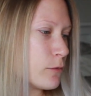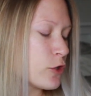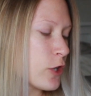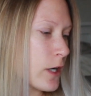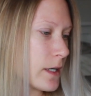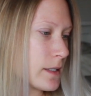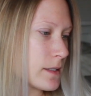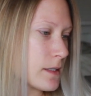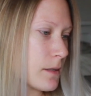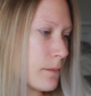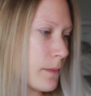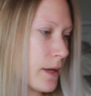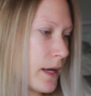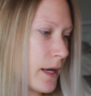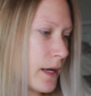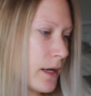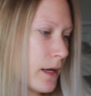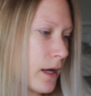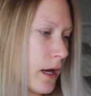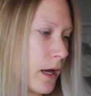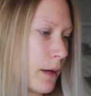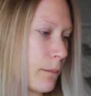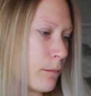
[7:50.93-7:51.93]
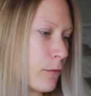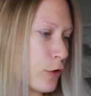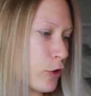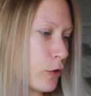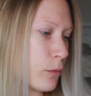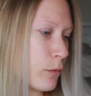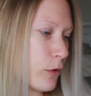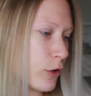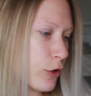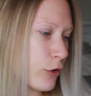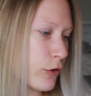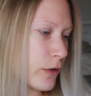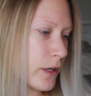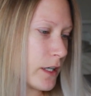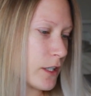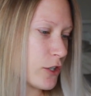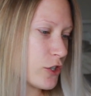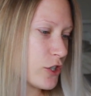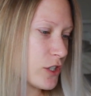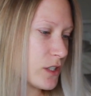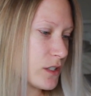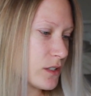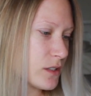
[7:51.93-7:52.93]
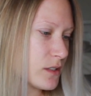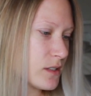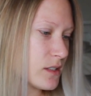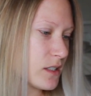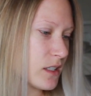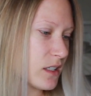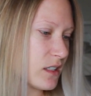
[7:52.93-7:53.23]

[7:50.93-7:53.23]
Tresemme, Thermal Creations.